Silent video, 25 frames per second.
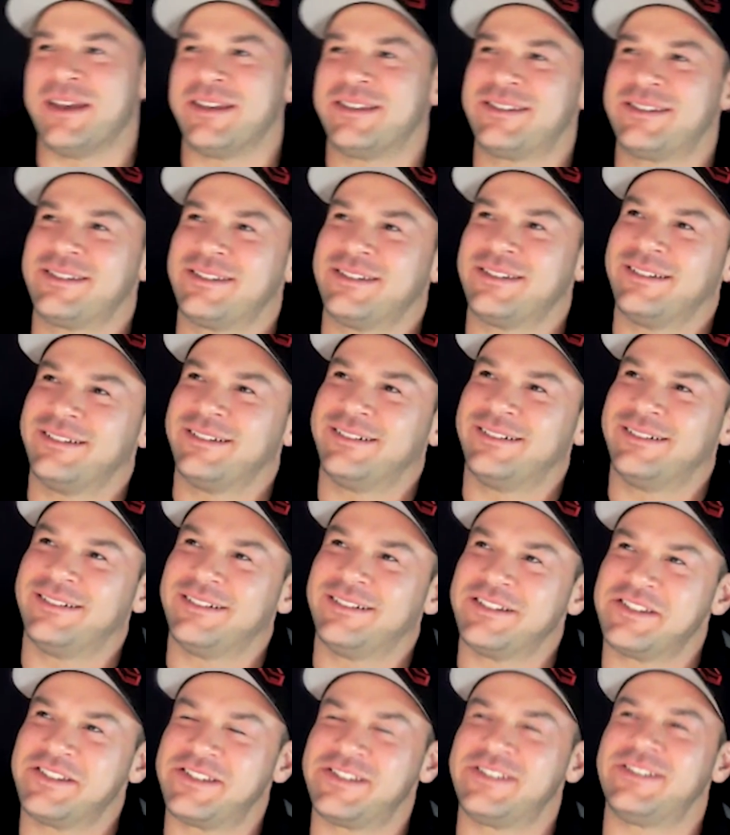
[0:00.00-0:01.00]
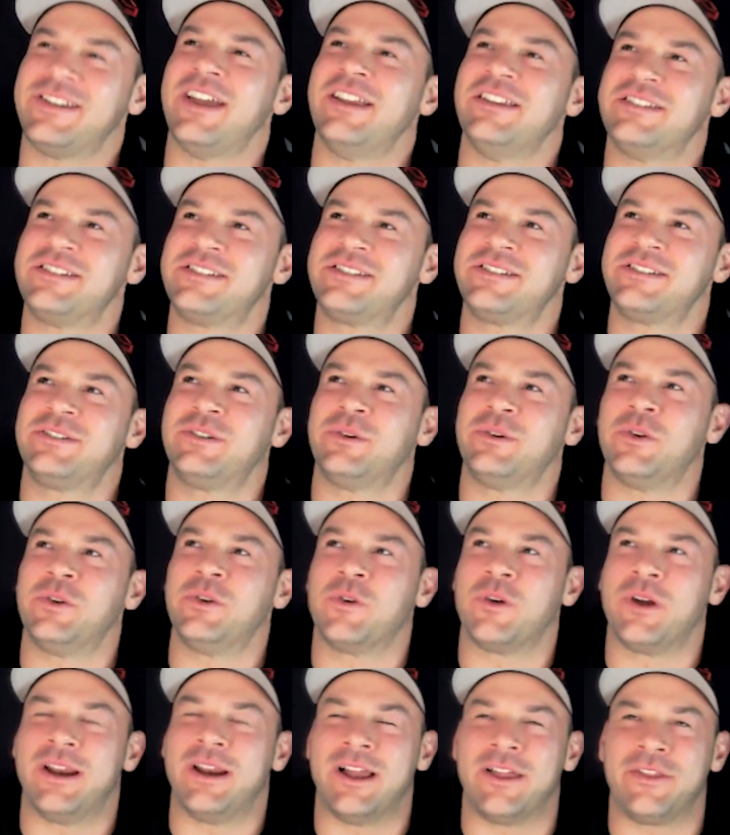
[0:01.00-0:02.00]
makes sense to a
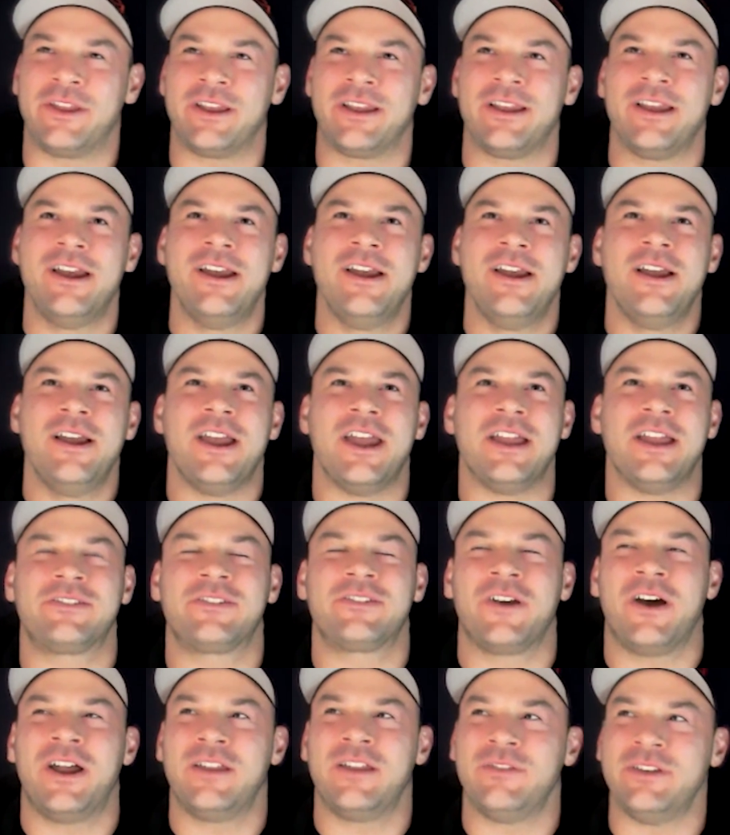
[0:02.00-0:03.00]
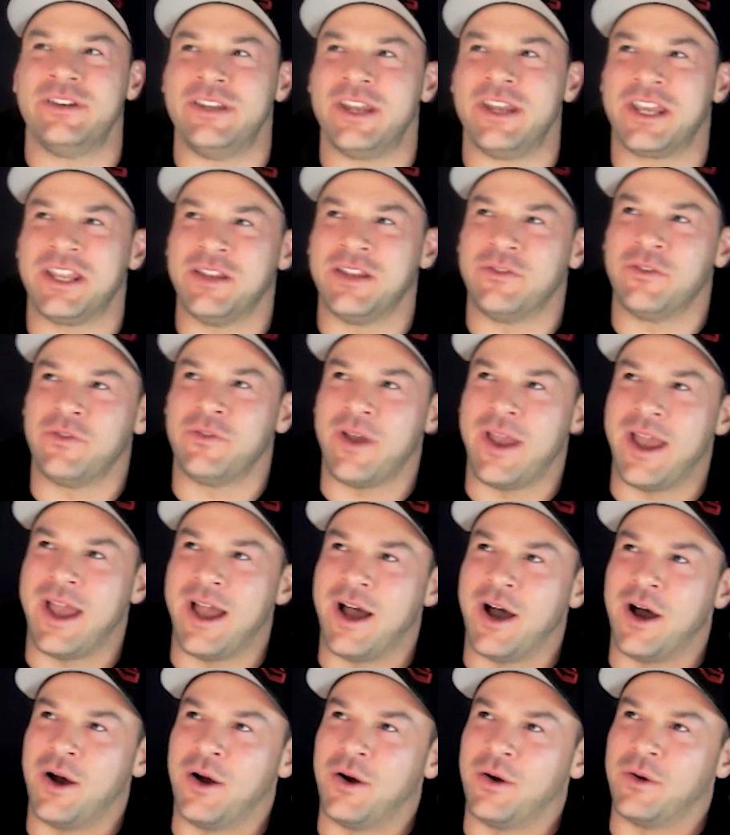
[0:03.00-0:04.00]
degree. And I think it's kind of indicative of
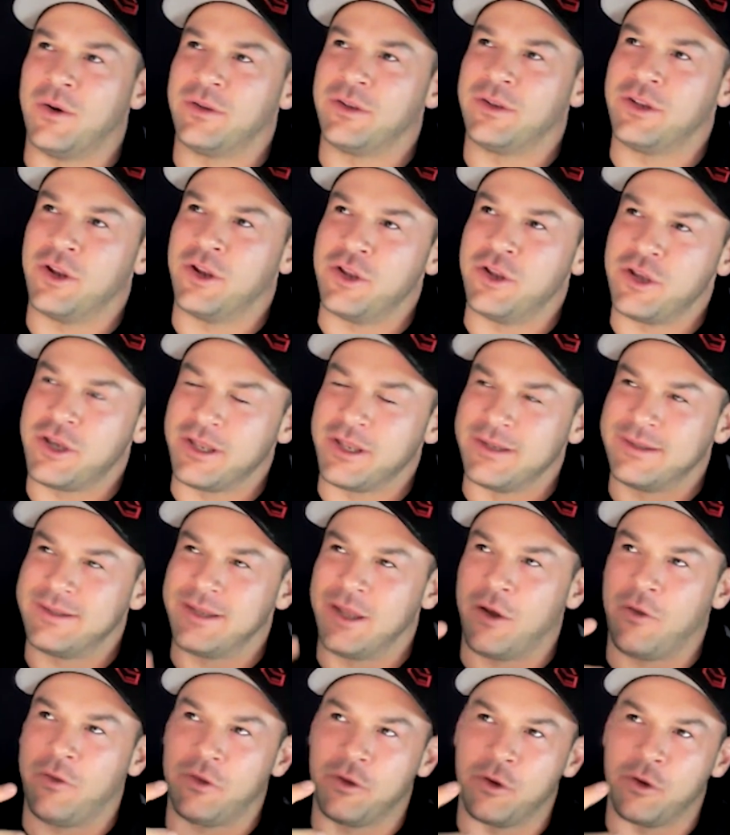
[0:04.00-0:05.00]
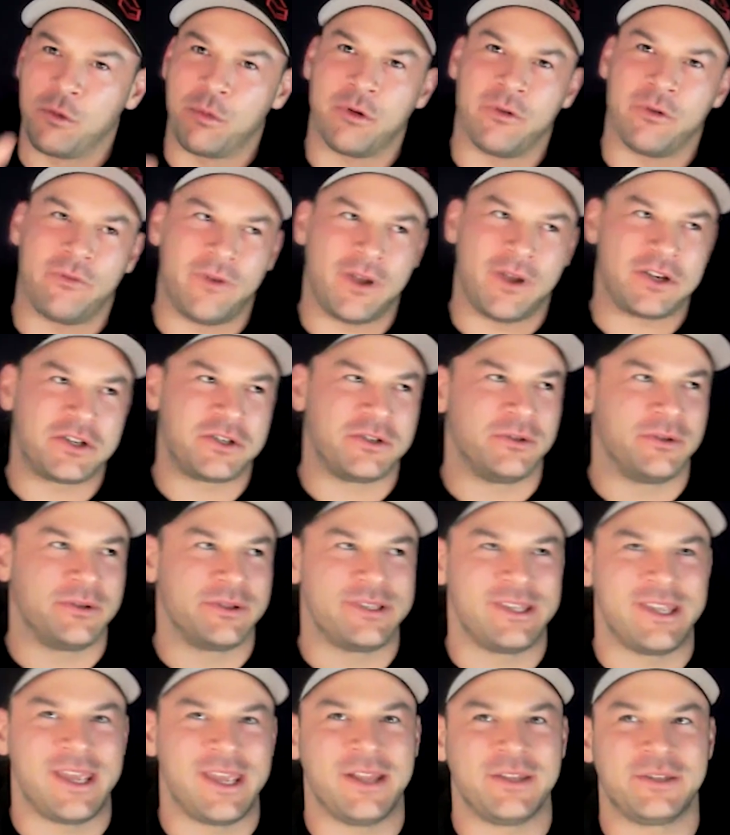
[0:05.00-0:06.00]
how, you know, you can tell that you're a professional.
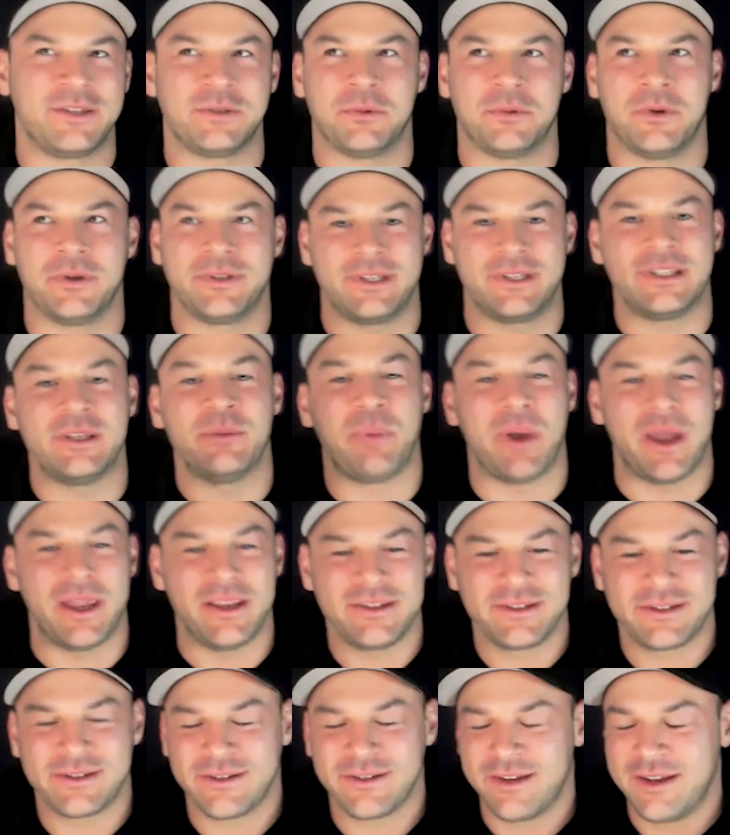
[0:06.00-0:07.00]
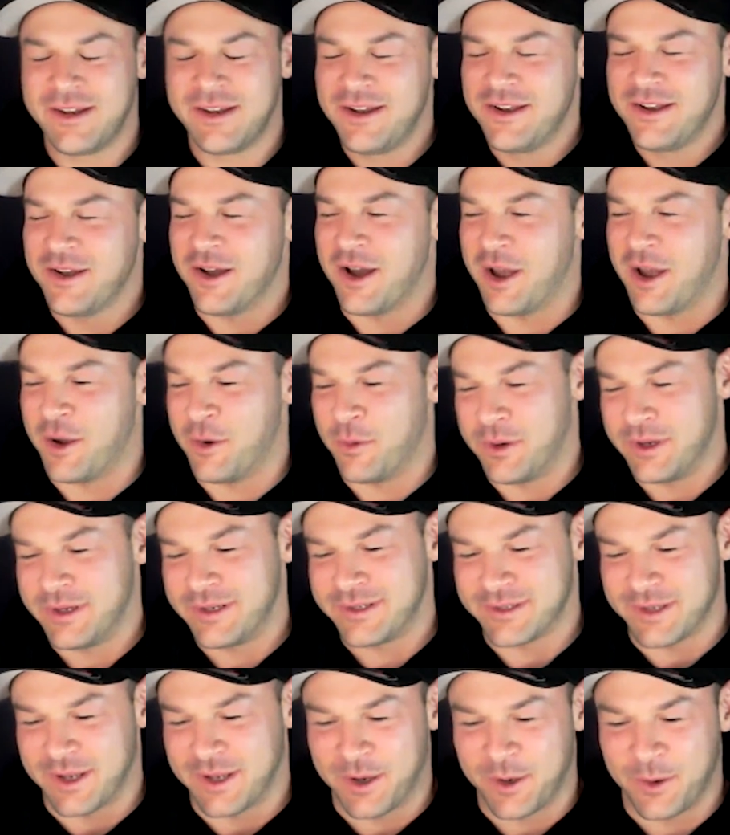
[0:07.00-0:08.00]
As the answer was, it depends. I
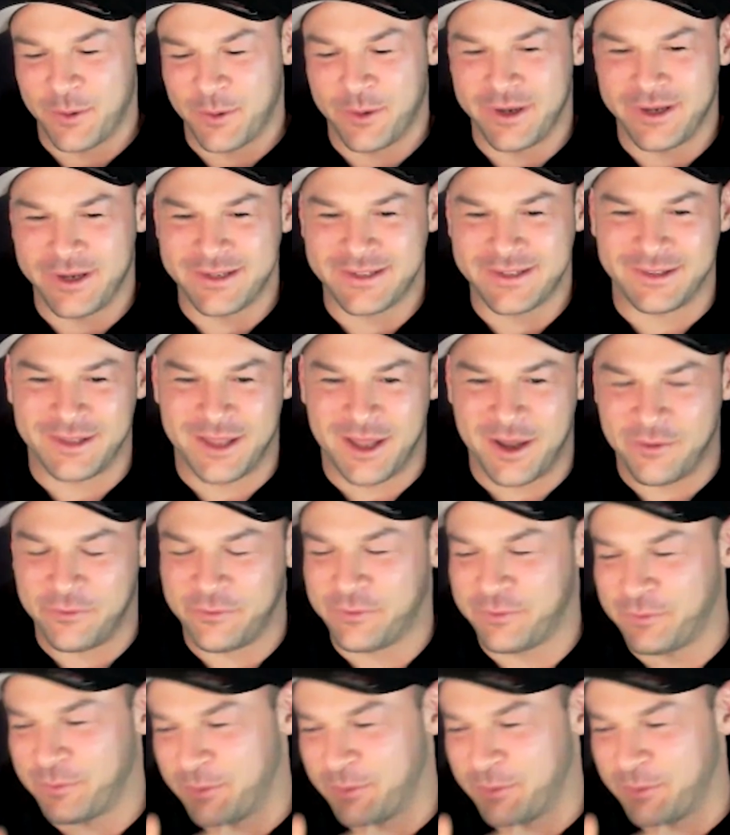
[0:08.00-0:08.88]
always love